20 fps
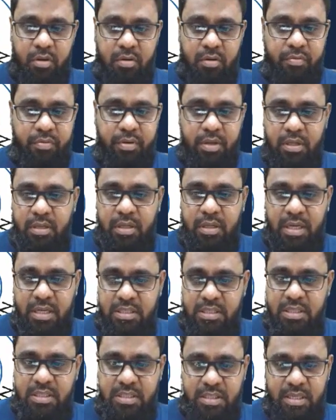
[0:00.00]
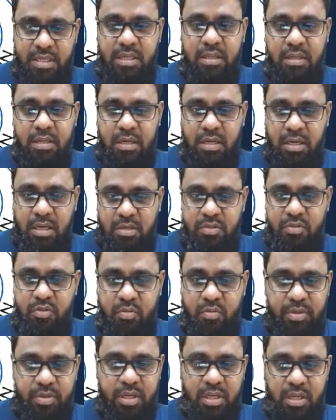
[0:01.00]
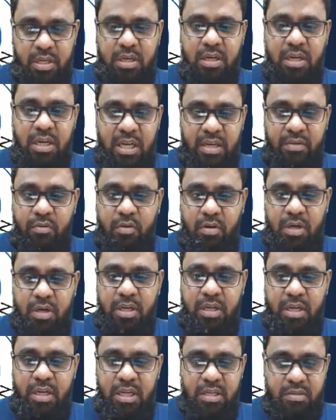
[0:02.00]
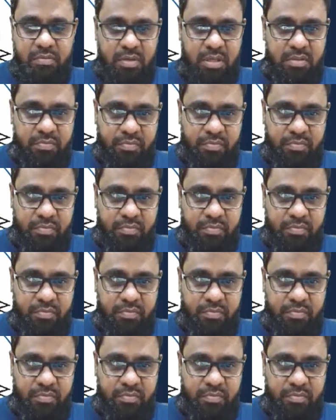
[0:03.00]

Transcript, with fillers: as I said, the classroom training live online as well as video.